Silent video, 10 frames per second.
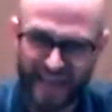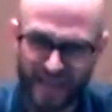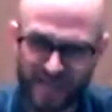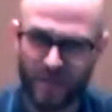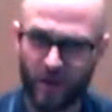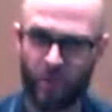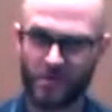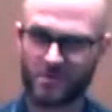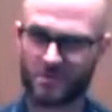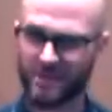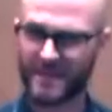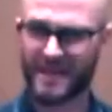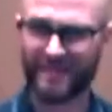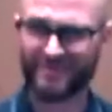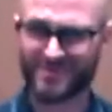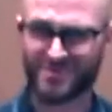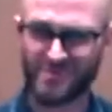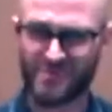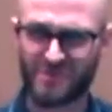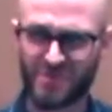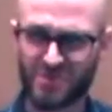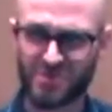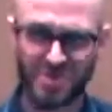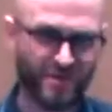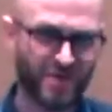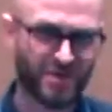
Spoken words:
guys, but I wanted to recap the stuff we've done just to